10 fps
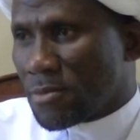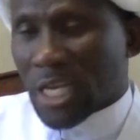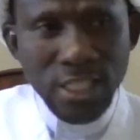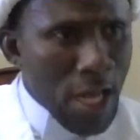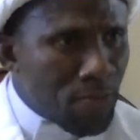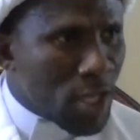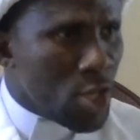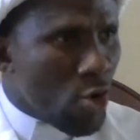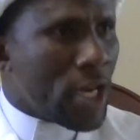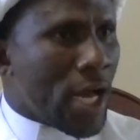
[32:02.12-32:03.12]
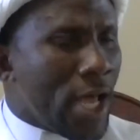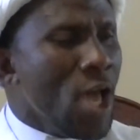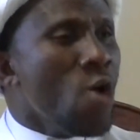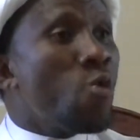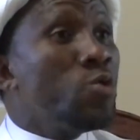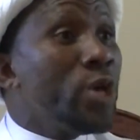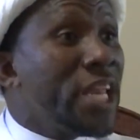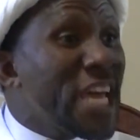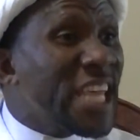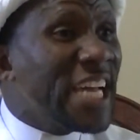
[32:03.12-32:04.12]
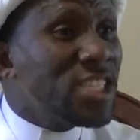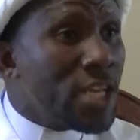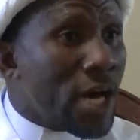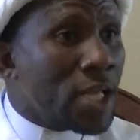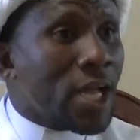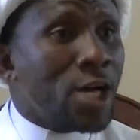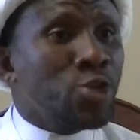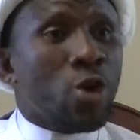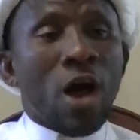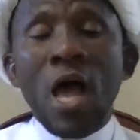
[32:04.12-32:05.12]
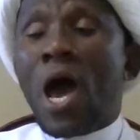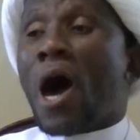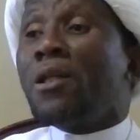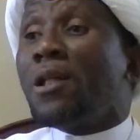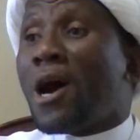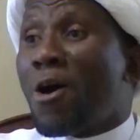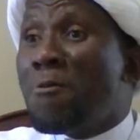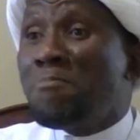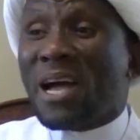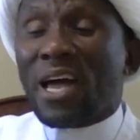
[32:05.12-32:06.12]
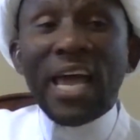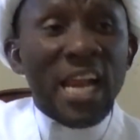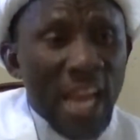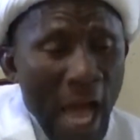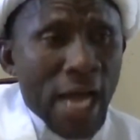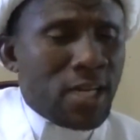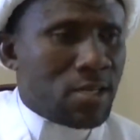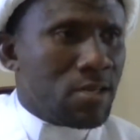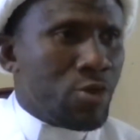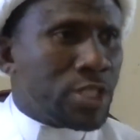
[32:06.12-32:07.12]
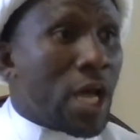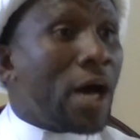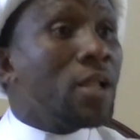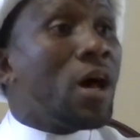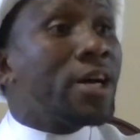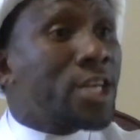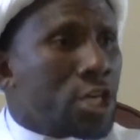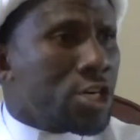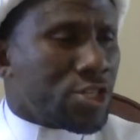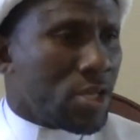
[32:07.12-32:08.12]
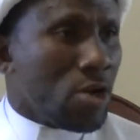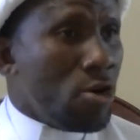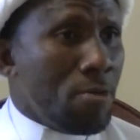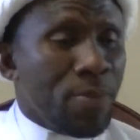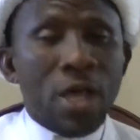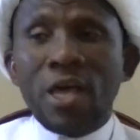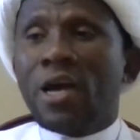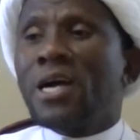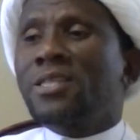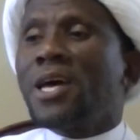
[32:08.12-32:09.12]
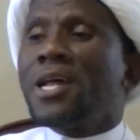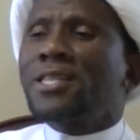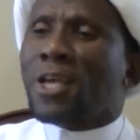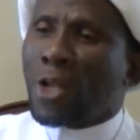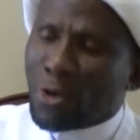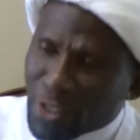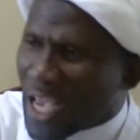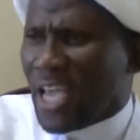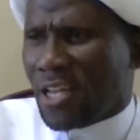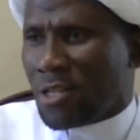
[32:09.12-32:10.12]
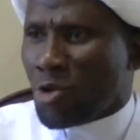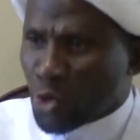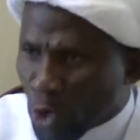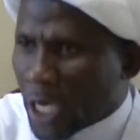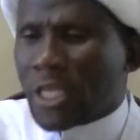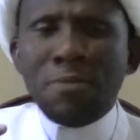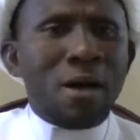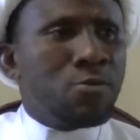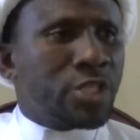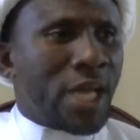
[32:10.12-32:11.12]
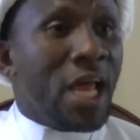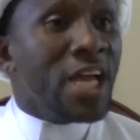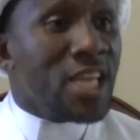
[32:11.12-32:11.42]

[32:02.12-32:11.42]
The same thing you and I, when we read in Ziyarat Ashura, Allahumma il'an, we say Allah cursed whom? Qatalat al-Husayn, those who killed Imam Hussein.